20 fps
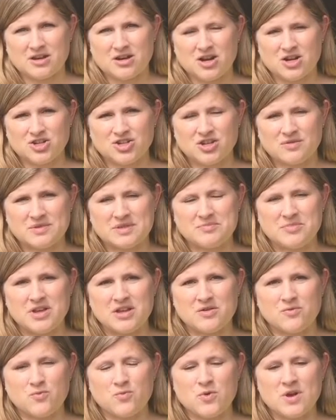in car trips, but
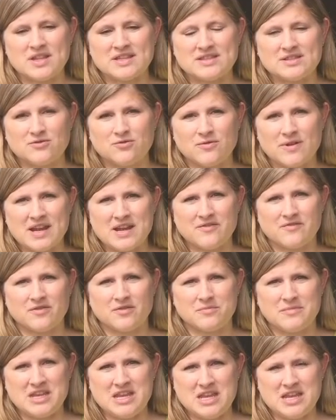what's great for
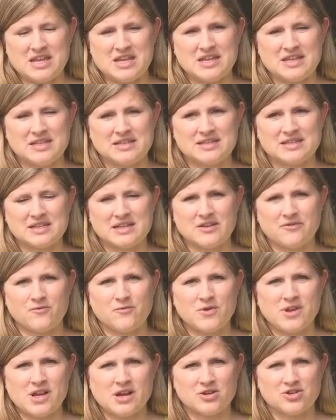me is if
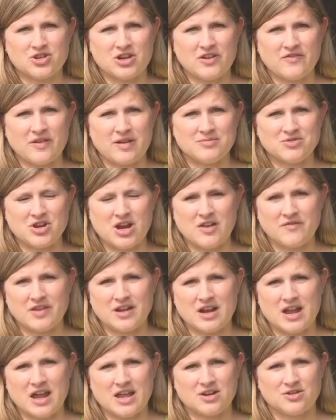I'm
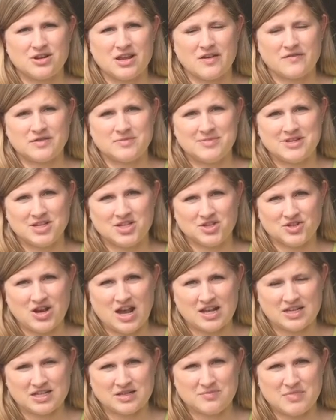driving, I don't have to be
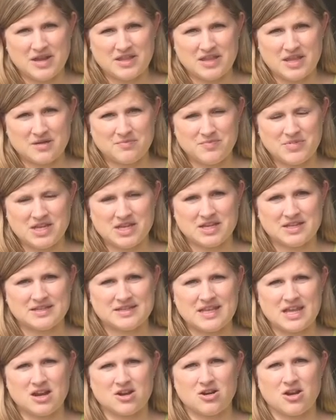distracted by them because
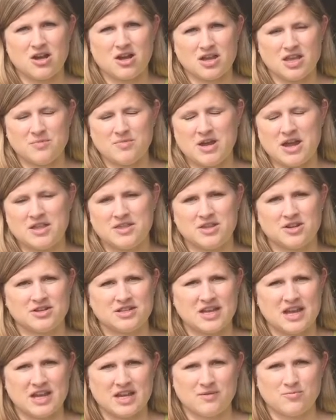they are occupied. They're
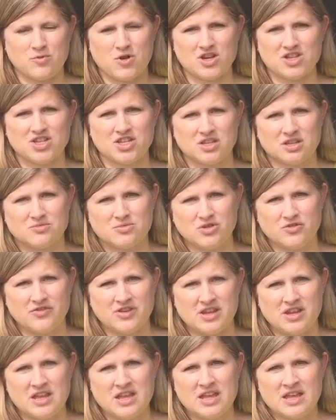tied up watching their
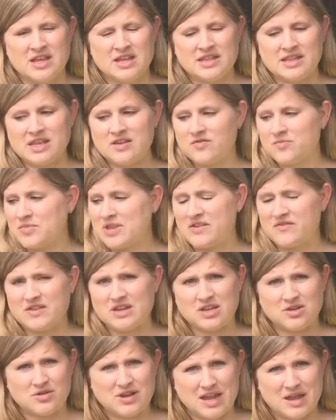movie. They even play
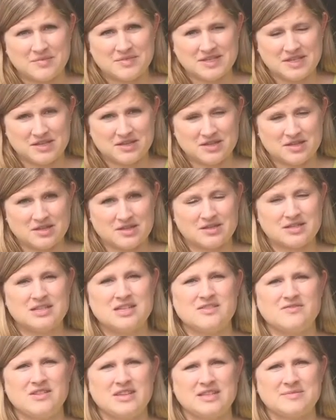video games on the
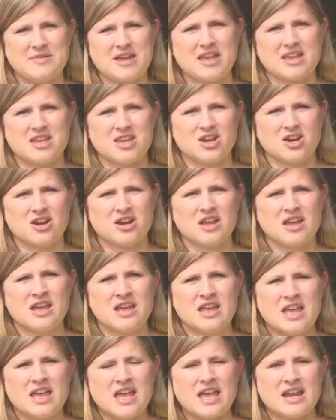TVs back here.
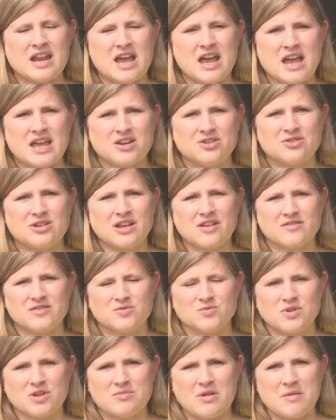And I don't have to
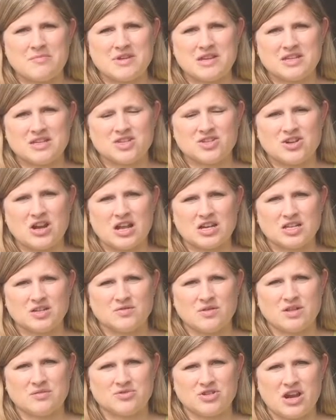worry about being distracted
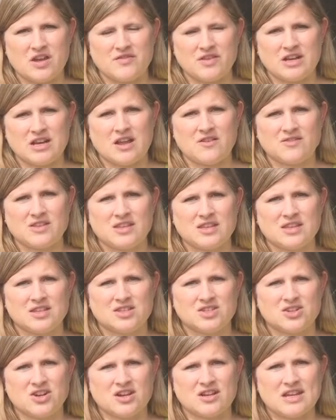while I'm driving and having
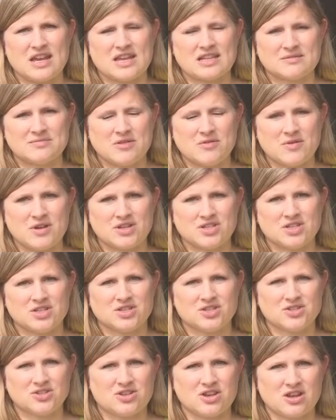kids trying to ask me
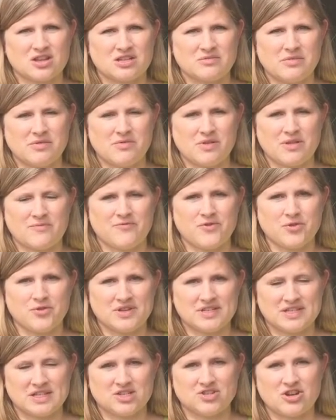questions or talk to me while I'm
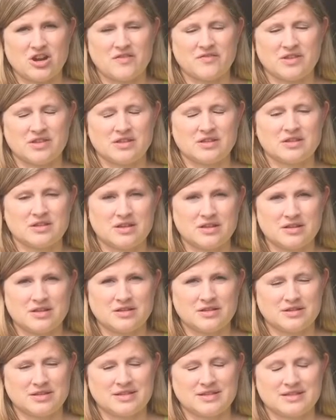focused on driving
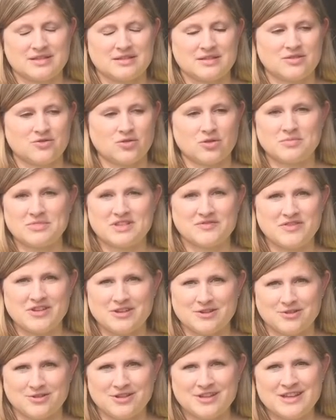this enormous
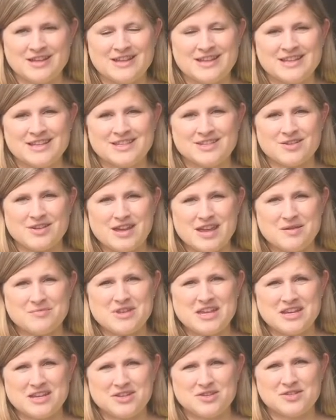vehicle. So I am
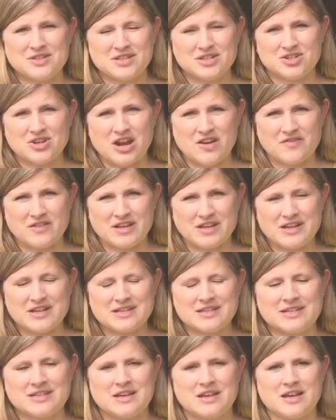getting used to driving
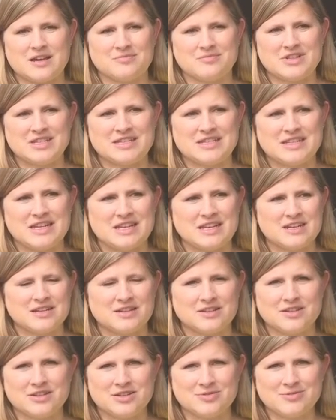it. It's taking a
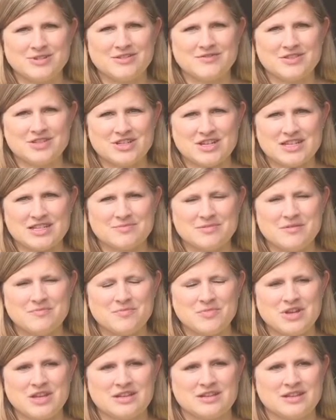little bit of adjustment,
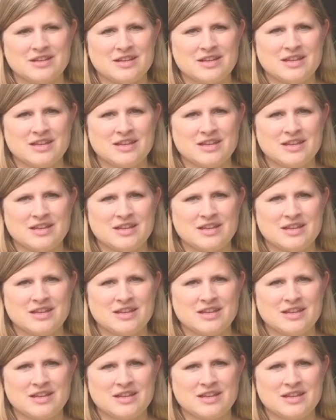but